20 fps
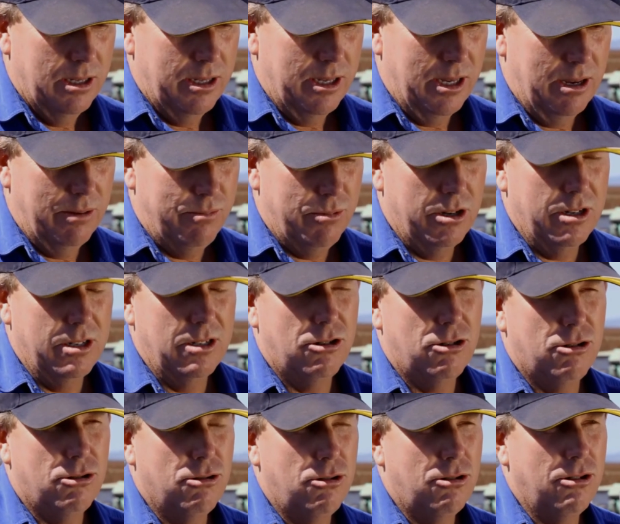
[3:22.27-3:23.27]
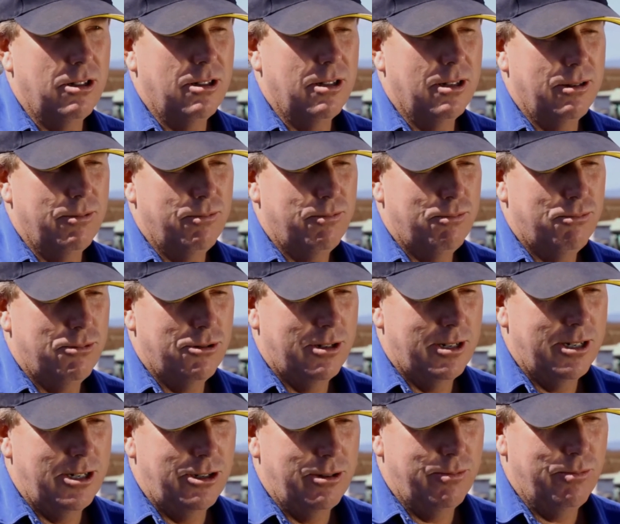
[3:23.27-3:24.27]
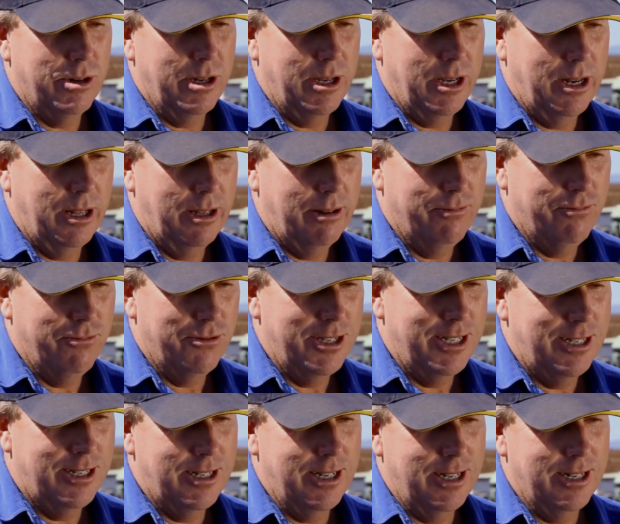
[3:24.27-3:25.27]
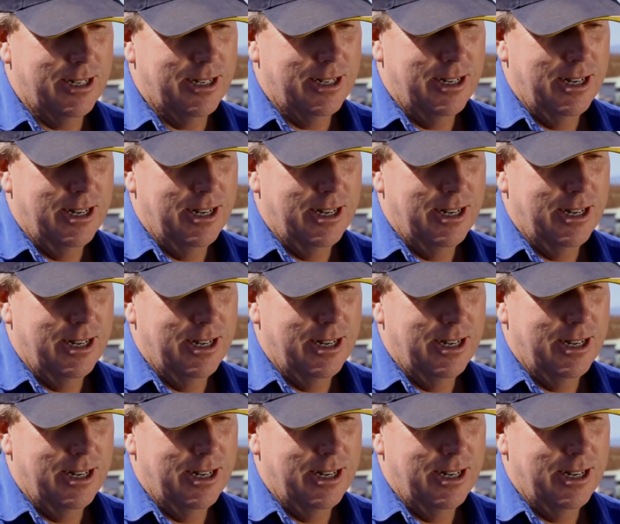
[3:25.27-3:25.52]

you know, by installing the precision planting V-set